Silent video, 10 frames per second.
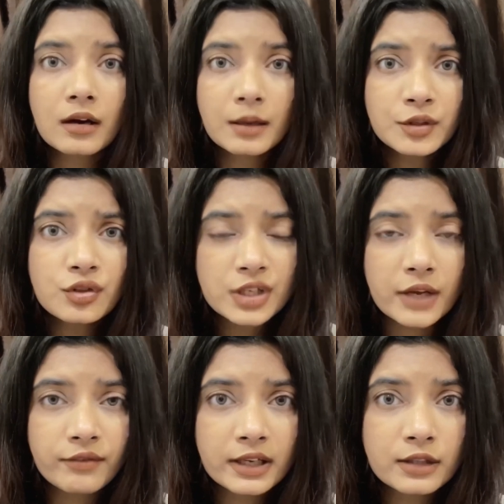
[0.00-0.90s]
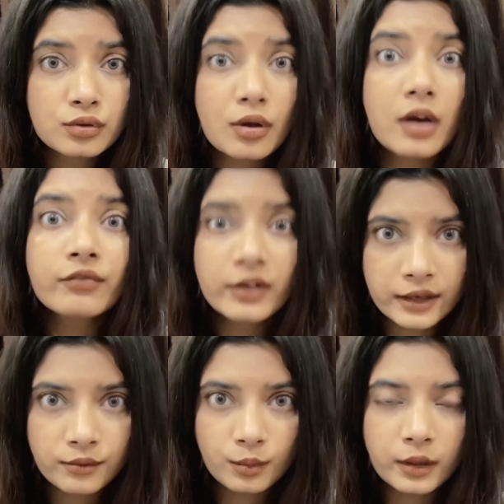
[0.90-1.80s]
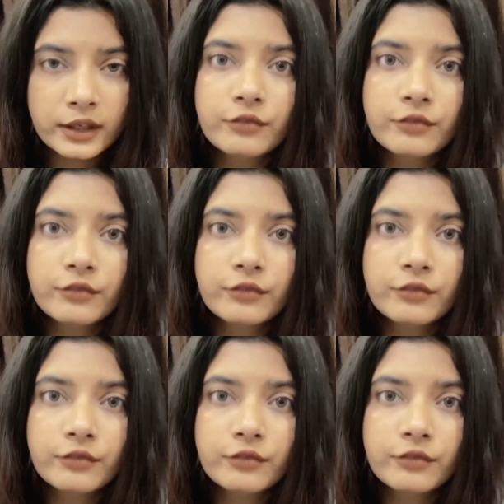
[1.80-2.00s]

Coming to shaving, it's not for everyone.